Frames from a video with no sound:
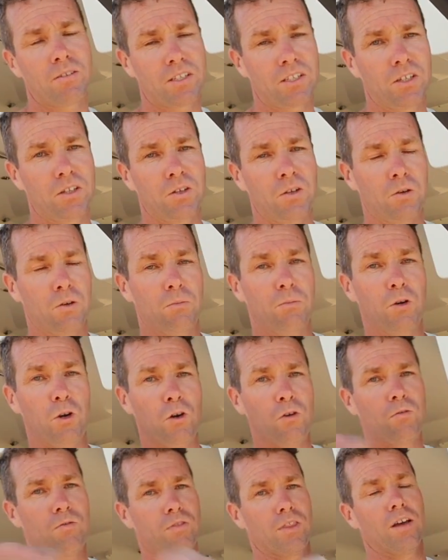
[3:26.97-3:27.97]
to
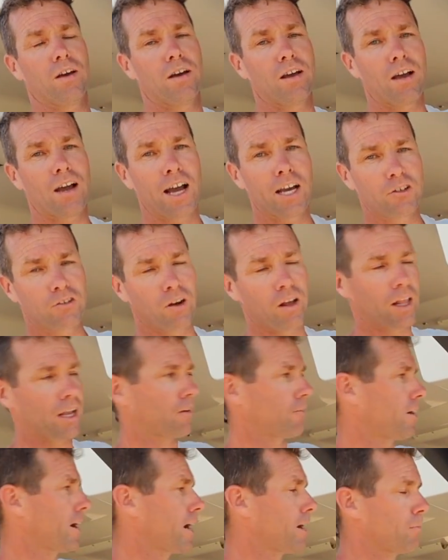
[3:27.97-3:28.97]
move the
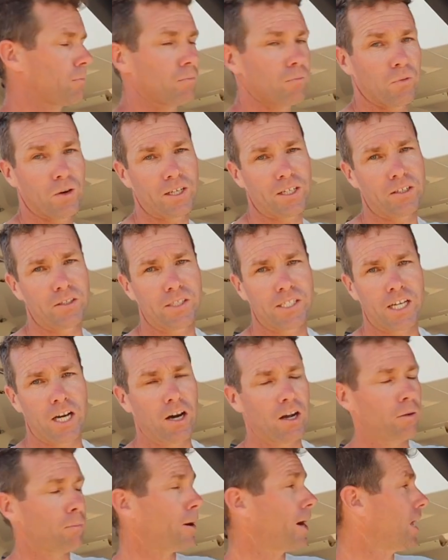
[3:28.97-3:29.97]
hydraulic ram when you're using
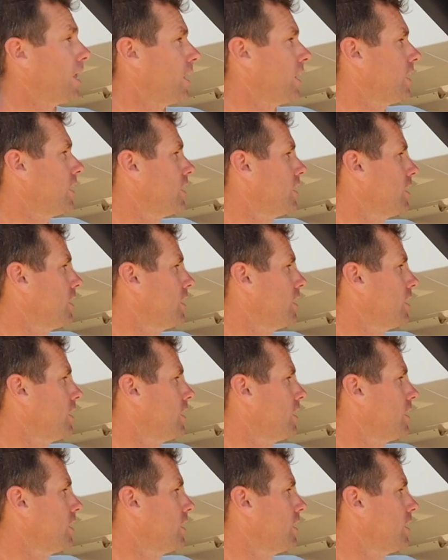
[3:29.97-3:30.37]
autopilot,